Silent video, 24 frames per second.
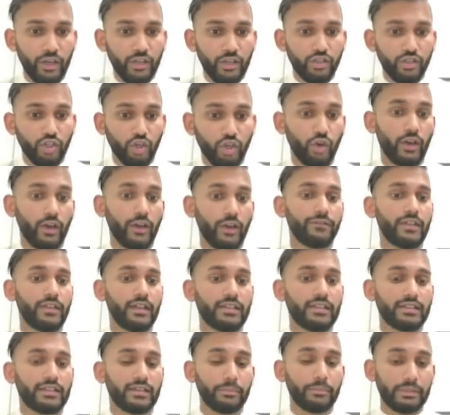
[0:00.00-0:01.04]
So if there
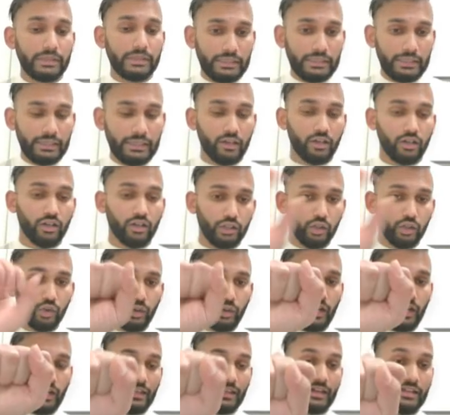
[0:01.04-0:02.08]
is completely
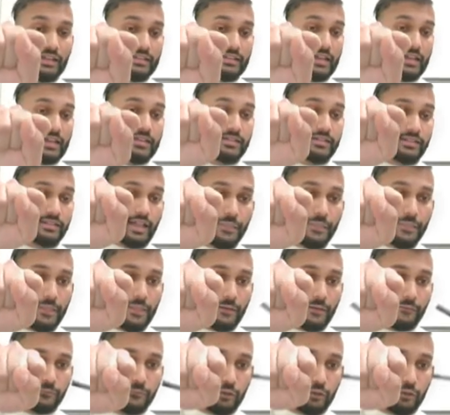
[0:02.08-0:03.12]
occluded, that there is nothing
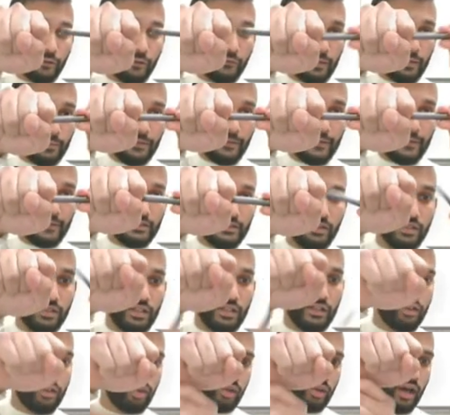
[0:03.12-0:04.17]
flowing from this
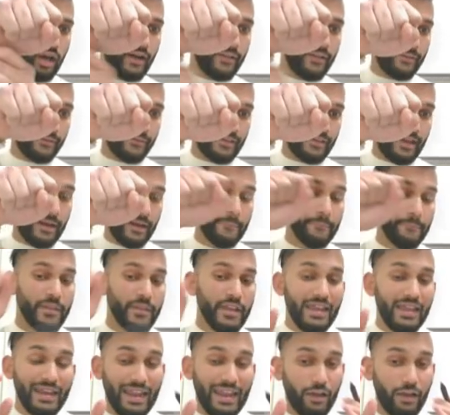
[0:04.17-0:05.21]
region to the other side.
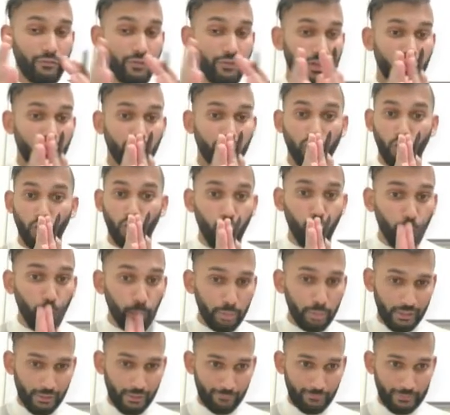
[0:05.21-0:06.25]
Now if there is no
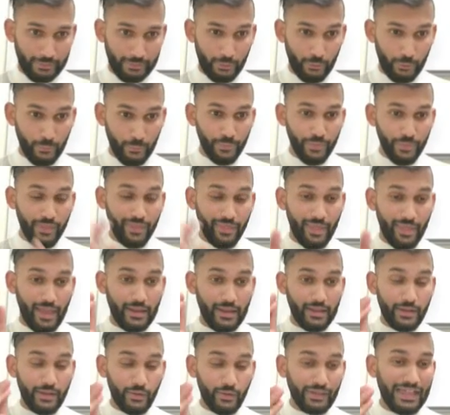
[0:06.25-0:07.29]
blood flow, then
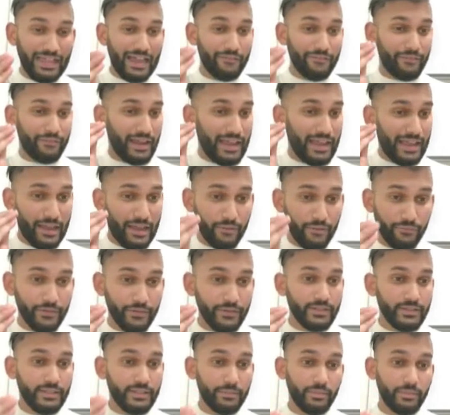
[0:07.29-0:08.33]
you will have every
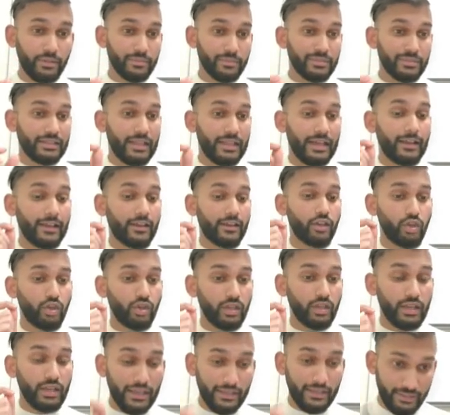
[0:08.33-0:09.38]
symptoms like
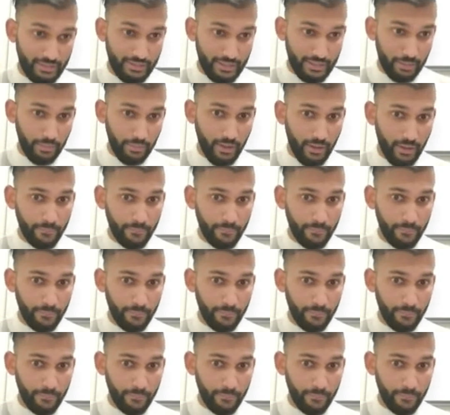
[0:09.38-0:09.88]
a Stemi.